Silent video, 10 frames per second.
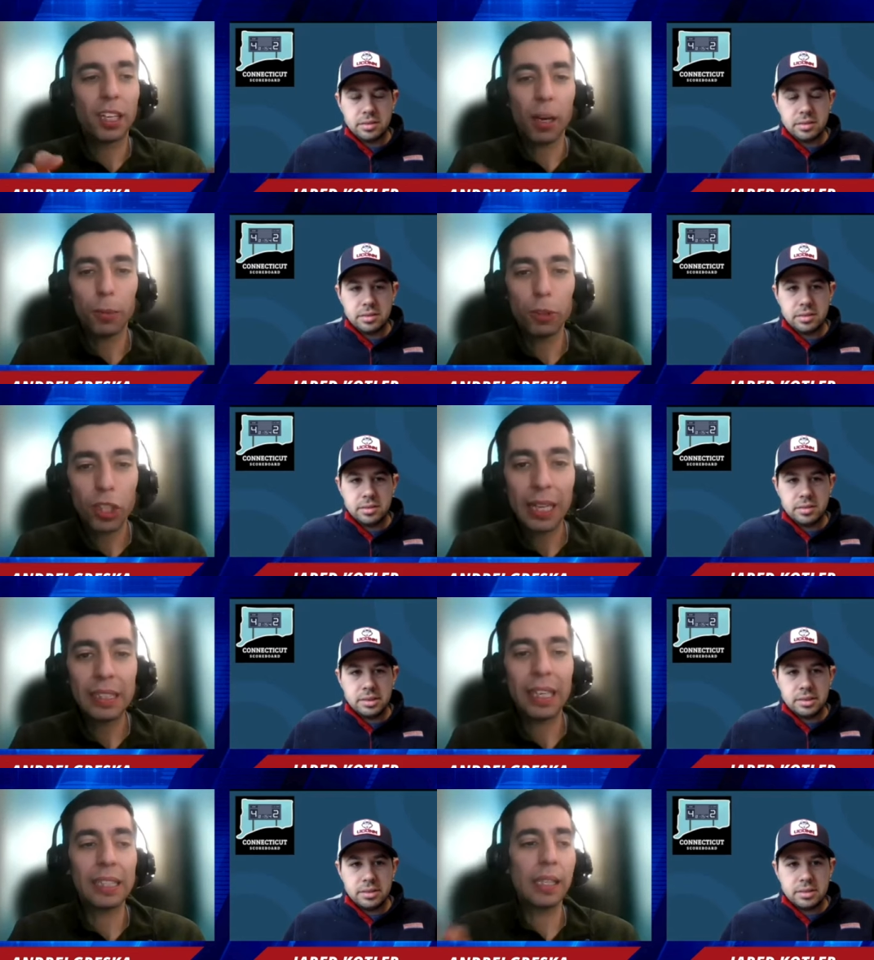Speaker 1: a couple shots,
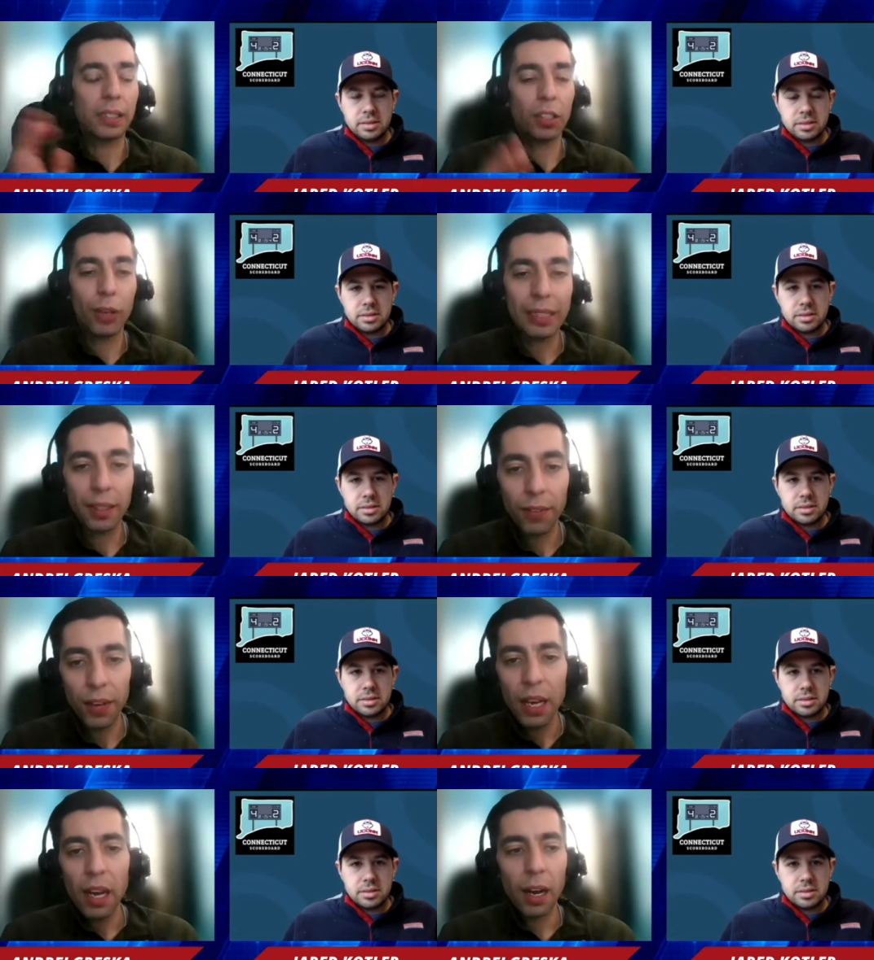he gets less aggressive,
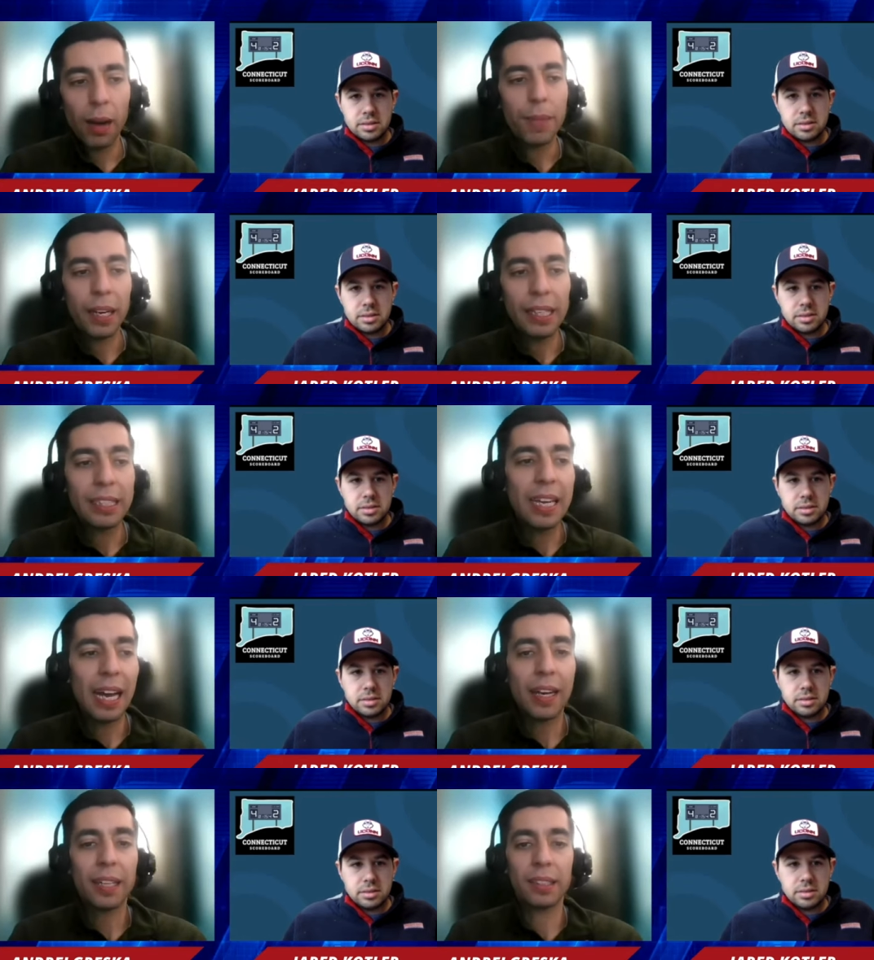um, then he's
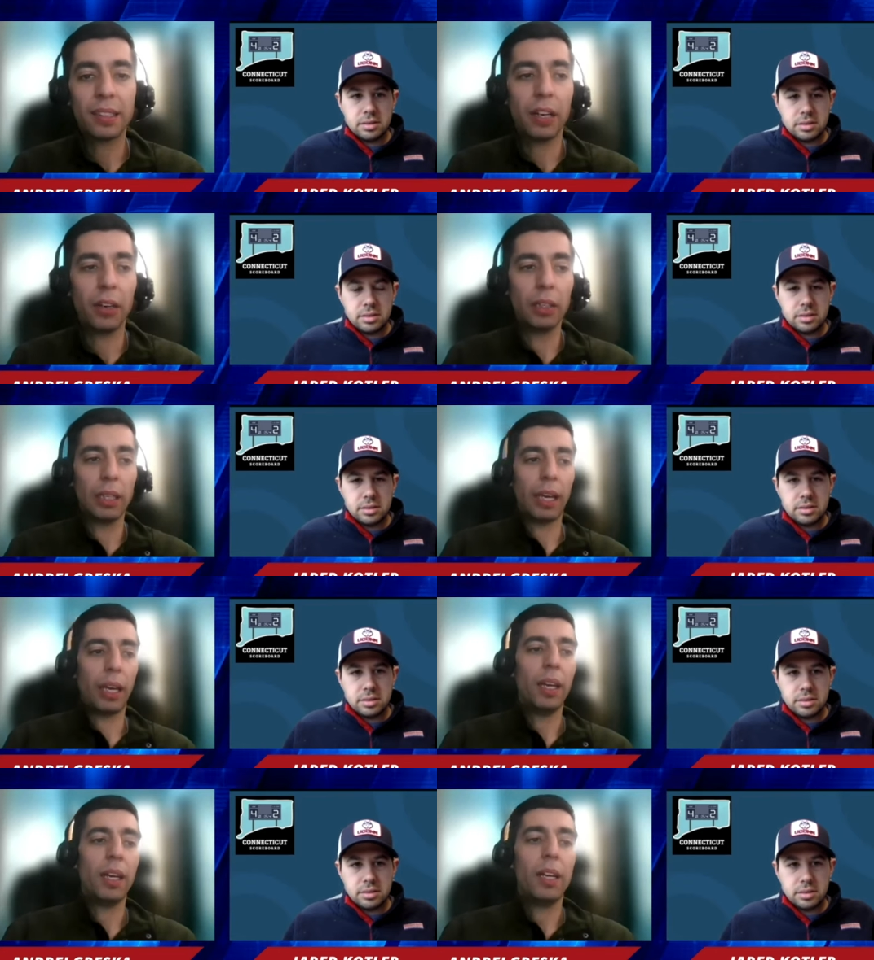not
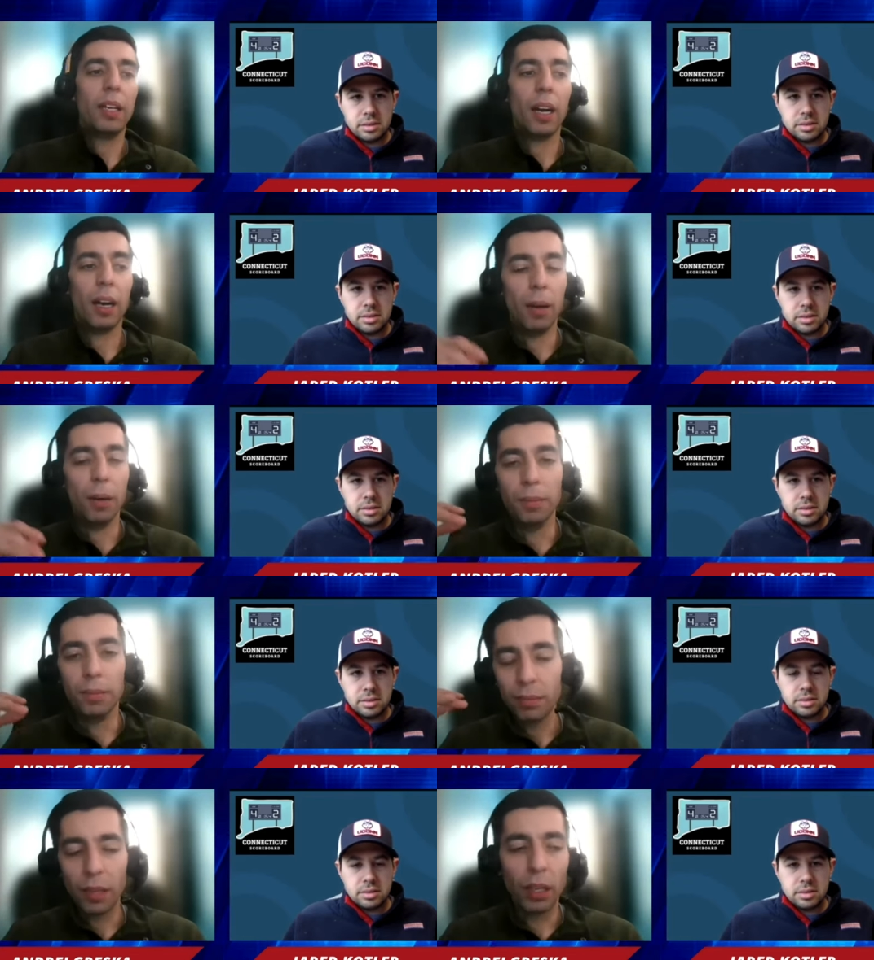necessarily um,
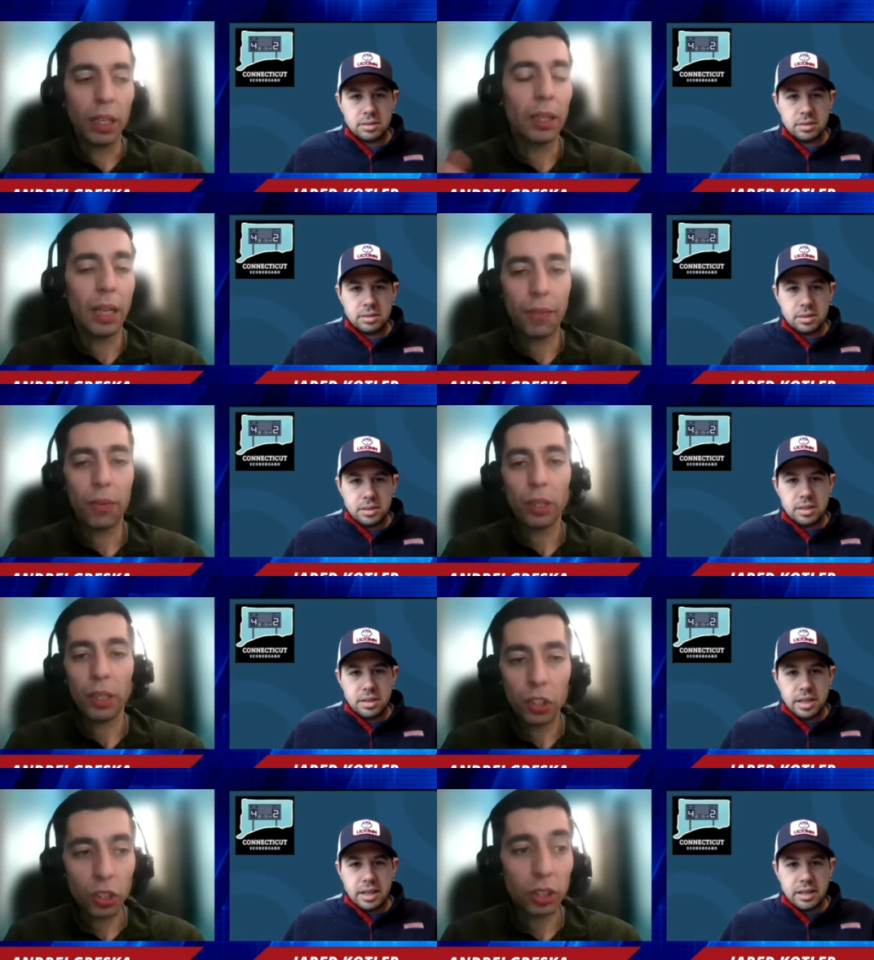elite level.
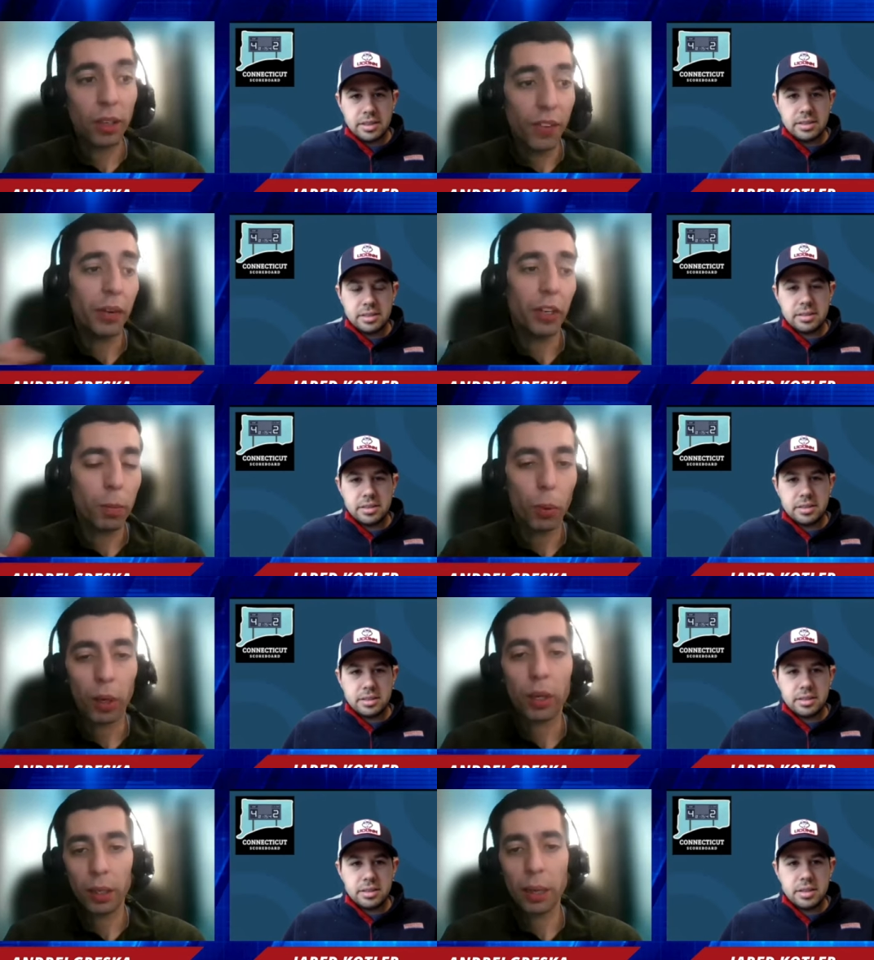He's
Speaker 2: just a very good
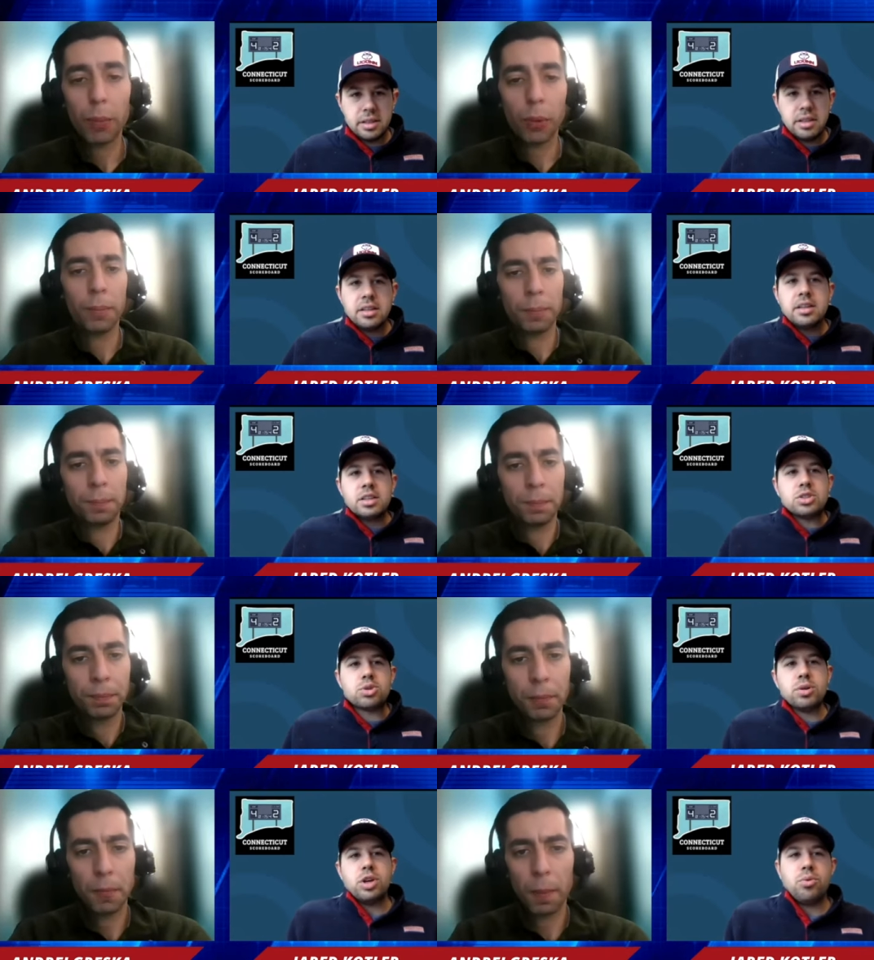point guard at that point.
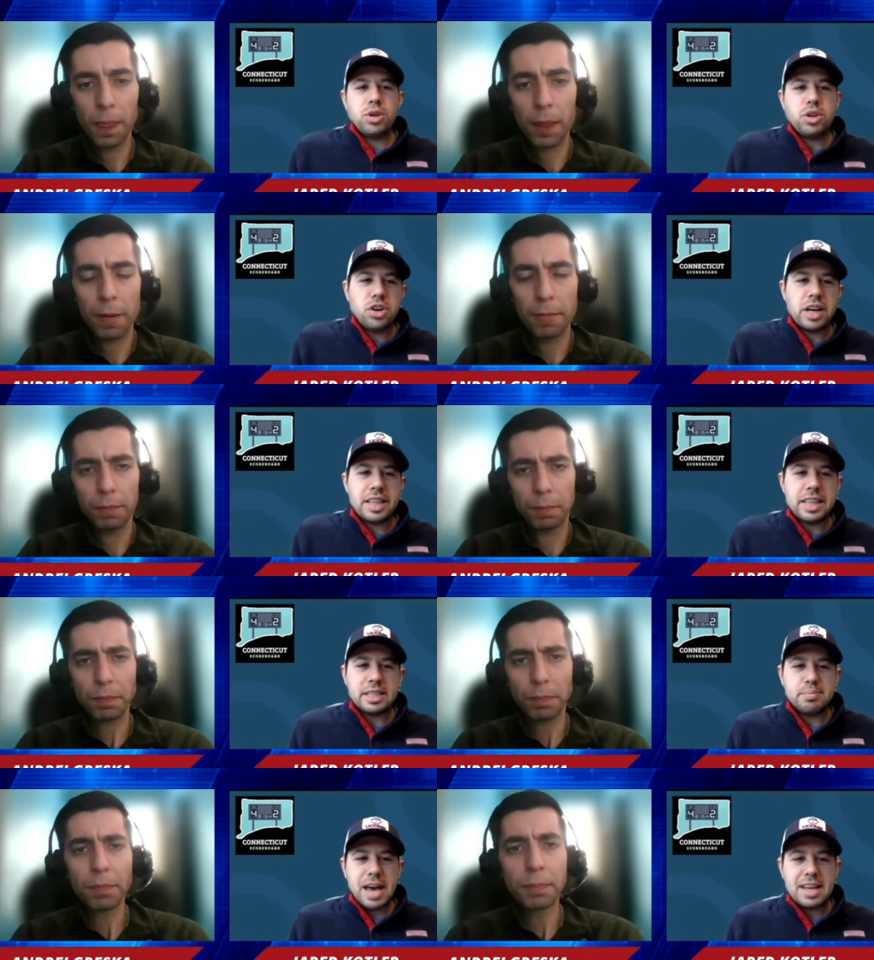So when you when you look at
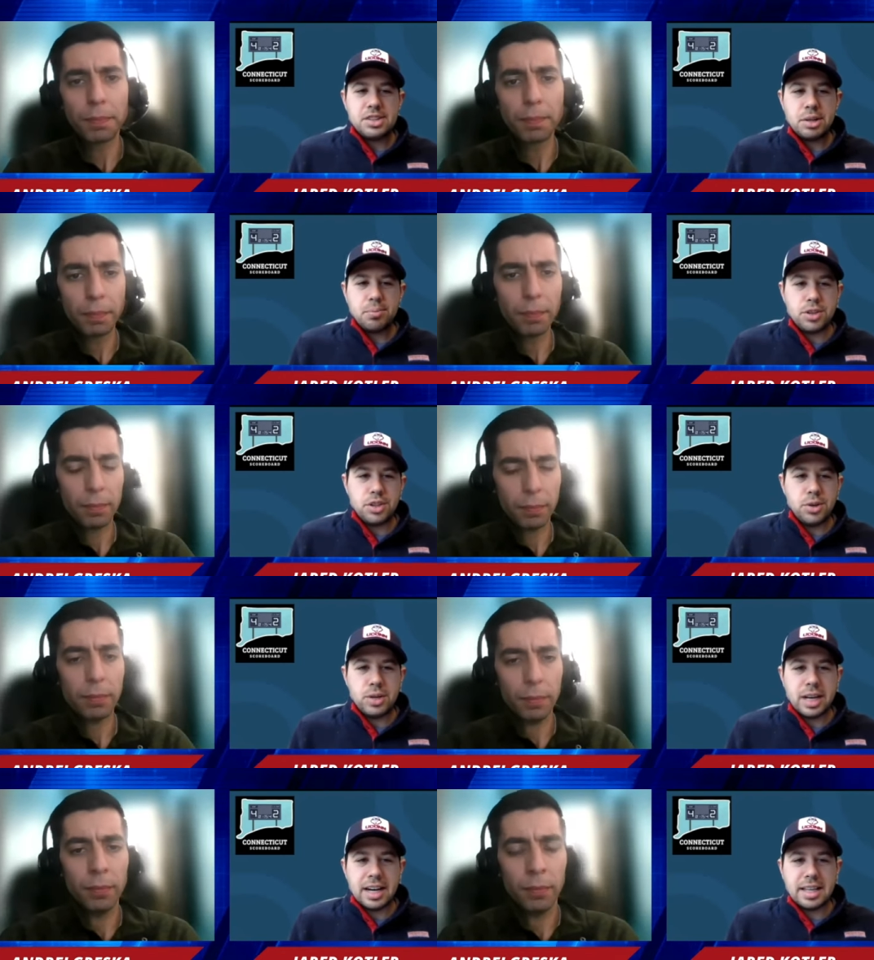this matchup with
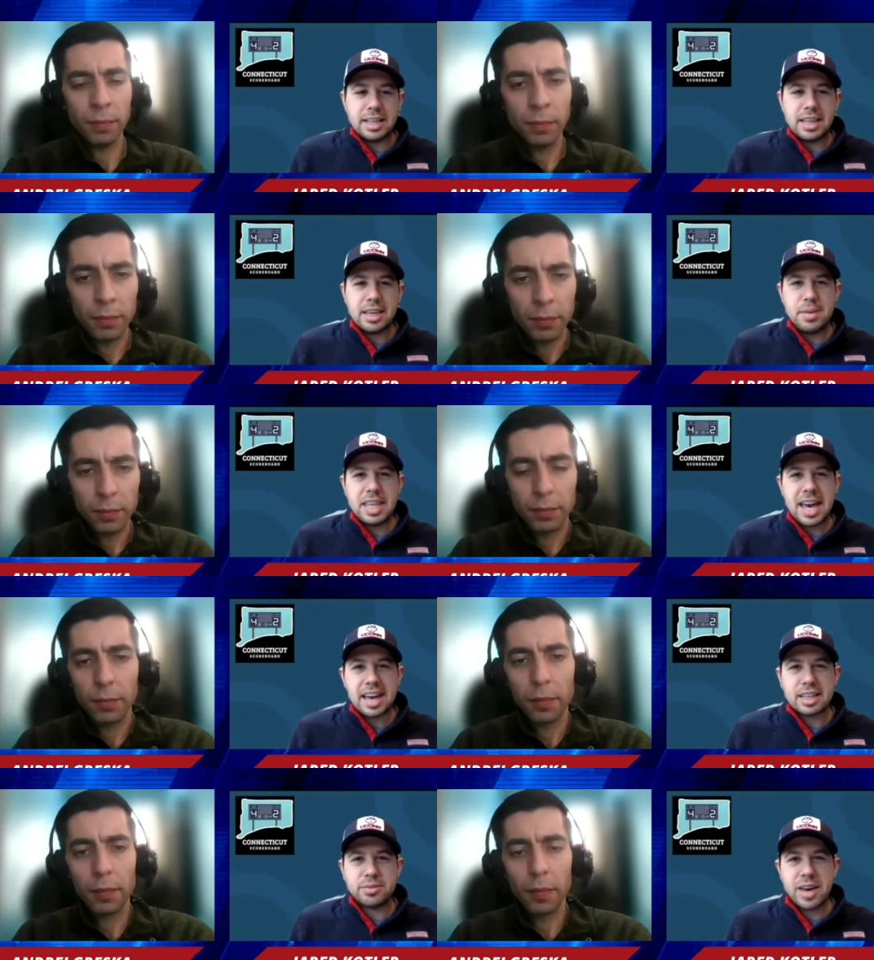UConn, give me the X